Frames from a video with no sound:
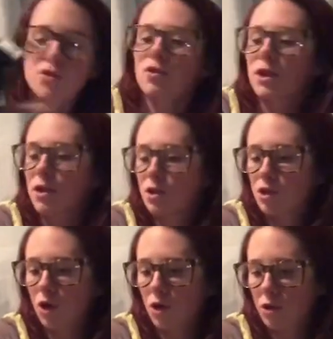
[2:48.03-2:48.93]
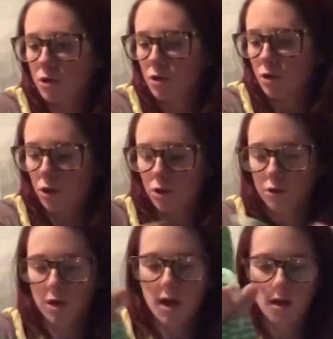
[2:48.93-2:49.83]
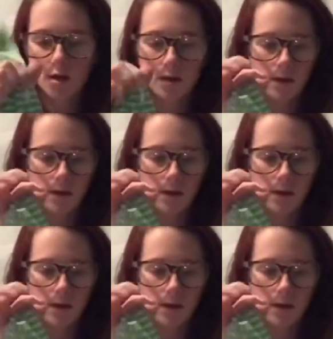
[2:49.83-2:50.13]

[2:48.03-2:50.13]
and they're like a dark, dark gray.